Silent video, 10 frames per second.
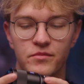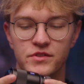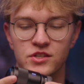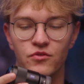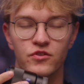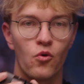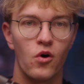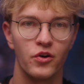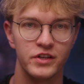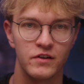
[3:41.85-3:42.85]
So the
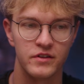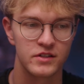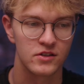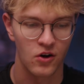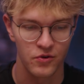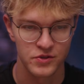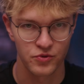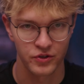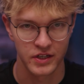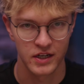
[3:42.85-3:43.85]
quality of it's always
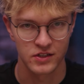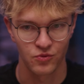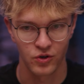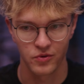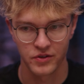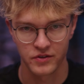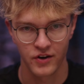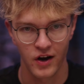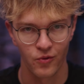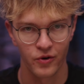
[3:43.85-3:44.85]
really nice to work with.
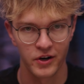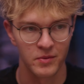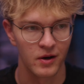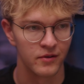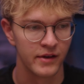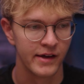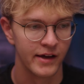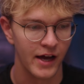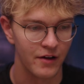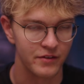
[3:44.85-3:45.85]
You're not worried about
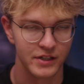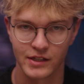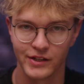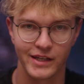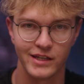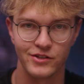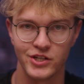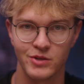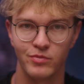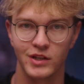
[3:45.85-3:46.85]
having clanky,
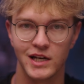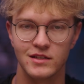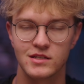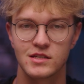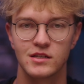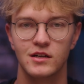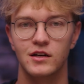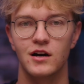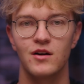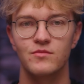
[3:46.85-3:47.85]
cheap lens.
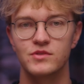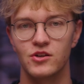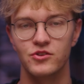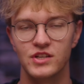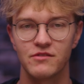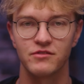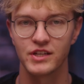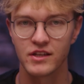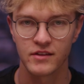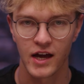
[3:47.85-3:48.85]
So you
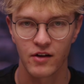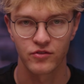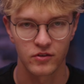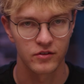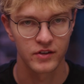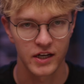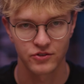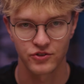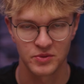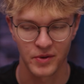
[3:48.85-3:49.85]
definitely get that for the
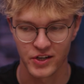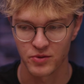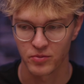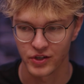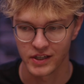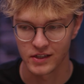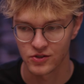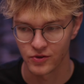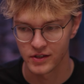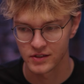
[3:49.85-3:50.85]
extra spend you're putting
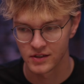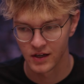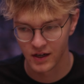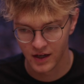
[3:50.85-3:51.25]
into it.